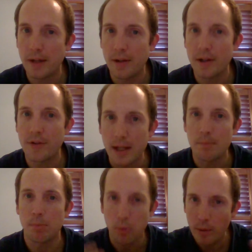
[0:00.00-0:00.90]
areas and
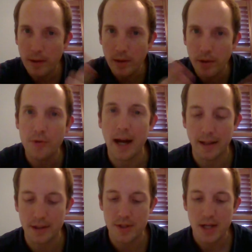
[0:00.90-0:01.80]
employed those
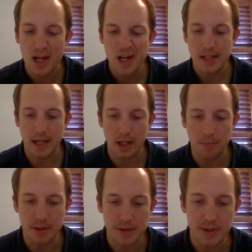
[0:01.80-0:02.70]
talents to
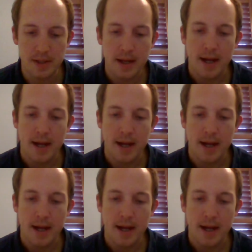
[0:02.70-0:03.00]
help us.